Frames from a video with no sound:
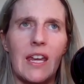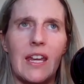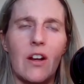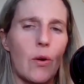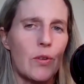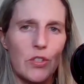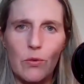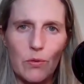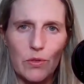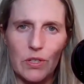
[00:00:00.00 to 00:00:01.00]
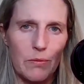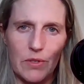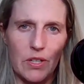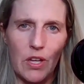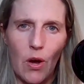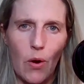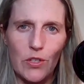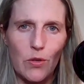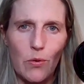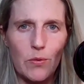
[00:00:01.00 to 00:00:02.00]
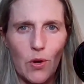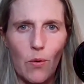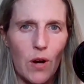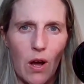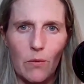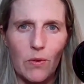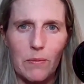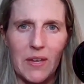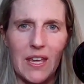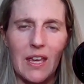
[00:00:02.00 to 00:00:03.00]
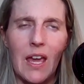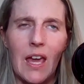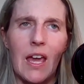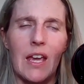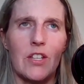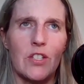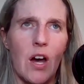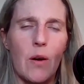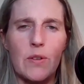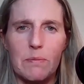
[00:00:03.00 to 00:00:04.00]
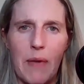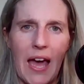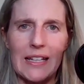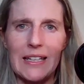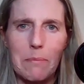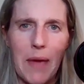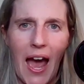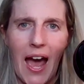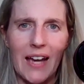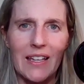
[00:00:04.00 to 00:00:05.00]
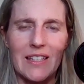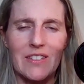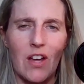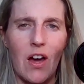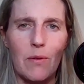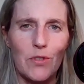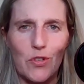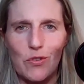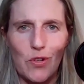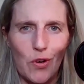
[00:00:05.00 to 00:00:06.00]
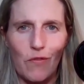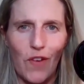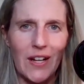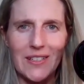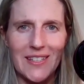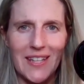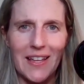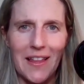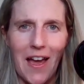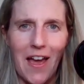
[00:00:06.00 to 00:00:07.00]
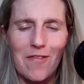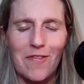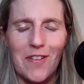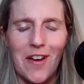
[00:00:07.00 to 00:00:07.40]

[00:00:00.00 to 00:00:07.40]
He always knew what was going on with me. He saw I was battling back. He saw I was, fighting to stay alive.